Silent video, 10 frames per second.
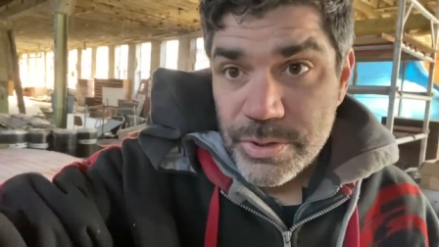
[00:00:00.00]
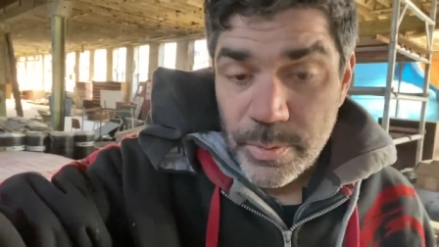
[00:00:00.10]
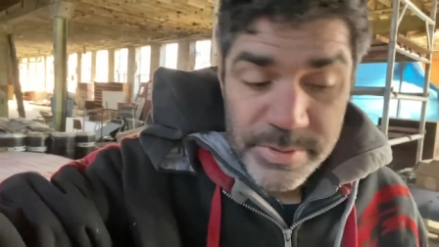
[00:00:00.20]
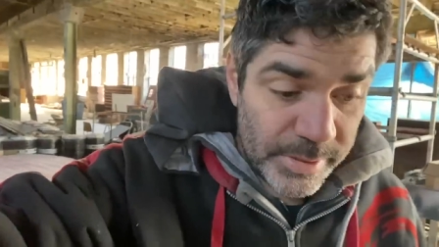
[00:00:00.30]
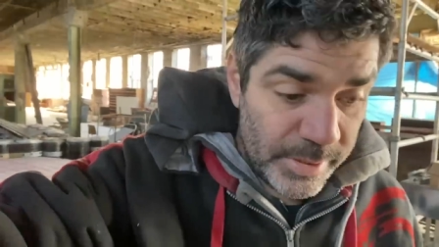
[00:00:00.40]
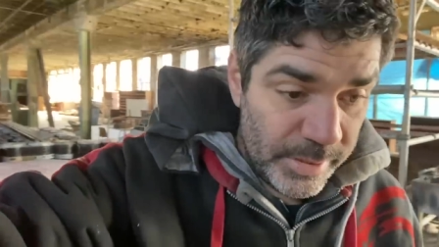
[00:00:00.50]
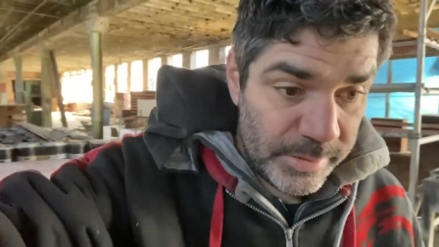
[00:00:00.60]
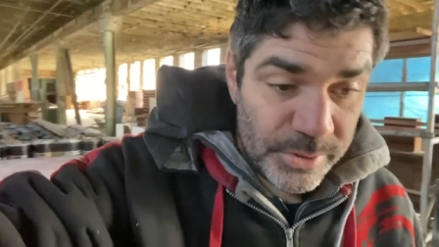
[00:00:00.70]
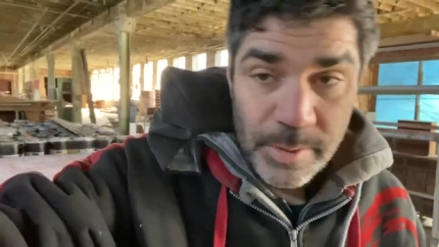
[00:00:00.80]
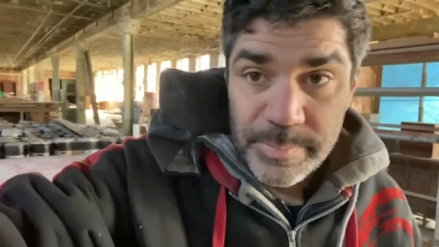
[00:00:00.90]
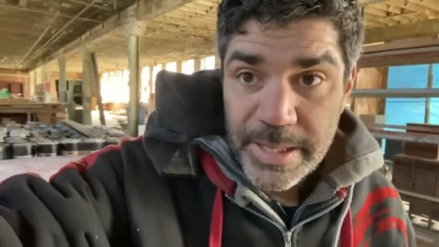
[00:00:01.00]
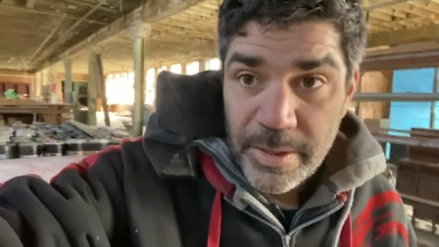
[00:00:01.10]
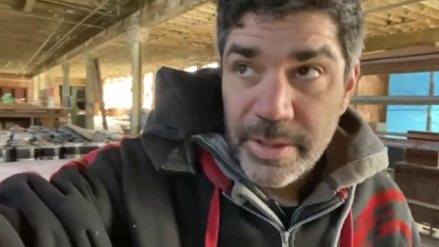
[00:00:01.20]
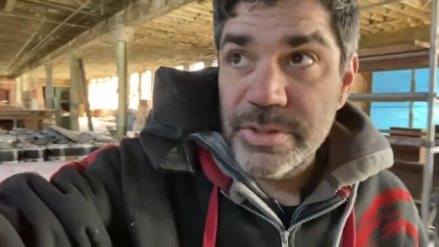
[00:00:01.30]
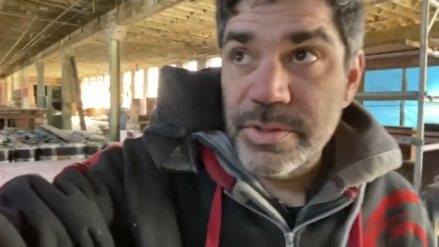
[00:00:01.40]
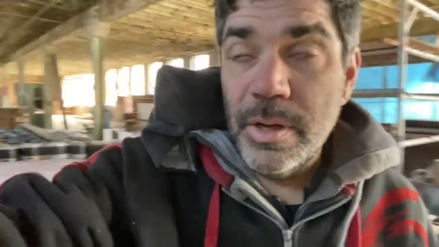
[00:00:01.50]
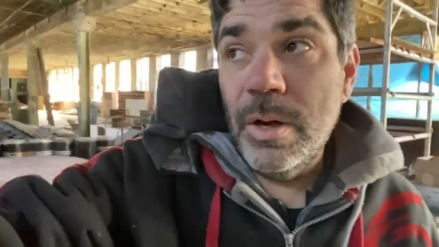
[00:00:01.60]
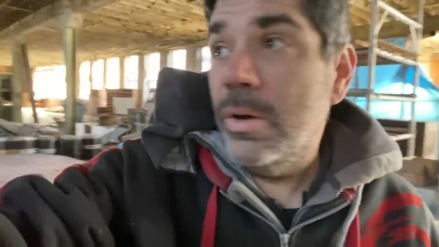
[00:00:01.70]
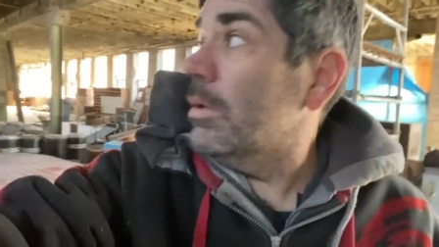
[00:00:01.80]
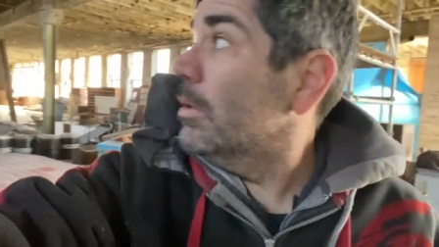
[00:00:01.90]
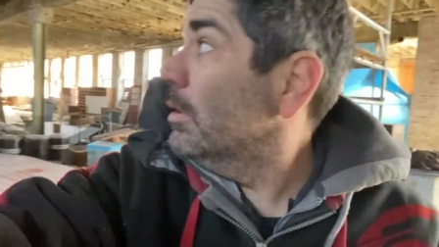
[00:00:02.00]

so I wasn't going to jump down. I just thought, oh,